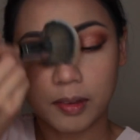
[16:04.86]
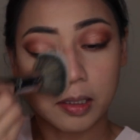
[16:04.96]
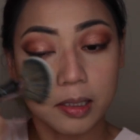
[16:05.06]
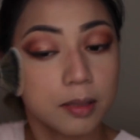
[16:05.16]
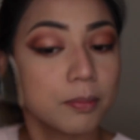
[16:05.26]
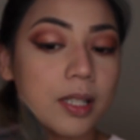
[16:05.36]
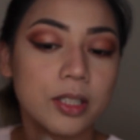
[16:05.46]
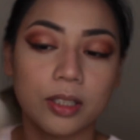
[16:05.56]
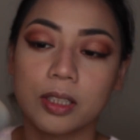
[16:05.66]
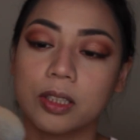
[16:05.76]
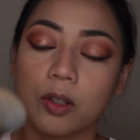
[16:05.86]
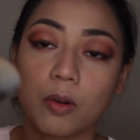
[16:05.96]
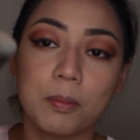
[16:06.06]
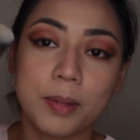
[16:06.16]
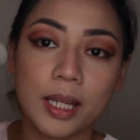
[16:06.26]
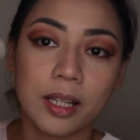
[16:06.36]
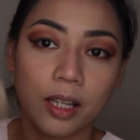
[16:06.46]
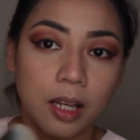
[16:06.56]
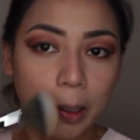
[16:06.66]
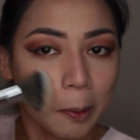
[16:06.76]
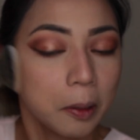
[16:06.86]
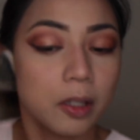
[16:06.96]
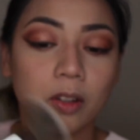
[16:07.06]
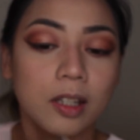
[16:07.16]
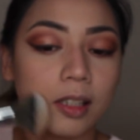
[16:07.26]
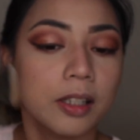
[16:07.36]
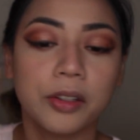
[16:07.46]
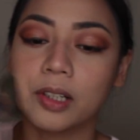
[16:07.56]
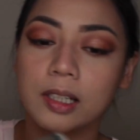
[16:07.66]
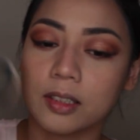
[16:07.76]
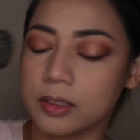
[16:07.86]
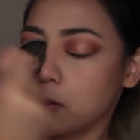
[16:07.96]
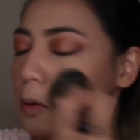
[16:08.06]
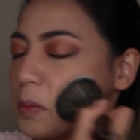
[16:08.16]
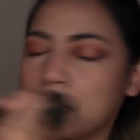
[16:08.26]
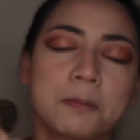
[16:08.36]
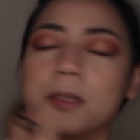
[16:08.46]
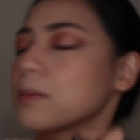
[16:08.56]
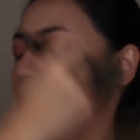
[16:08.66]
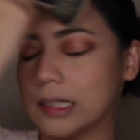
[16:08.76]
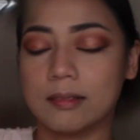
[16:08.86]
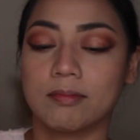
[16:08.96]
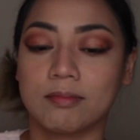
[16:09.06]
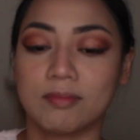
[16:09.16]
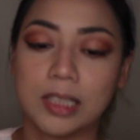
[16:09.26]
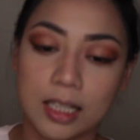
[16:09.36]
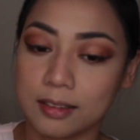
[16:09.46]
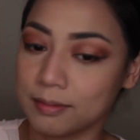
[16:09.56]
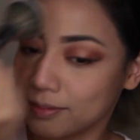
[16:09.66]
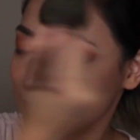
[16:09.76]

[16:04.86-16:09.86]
This brush is so big, you can literally just go psh, psh, psh, done.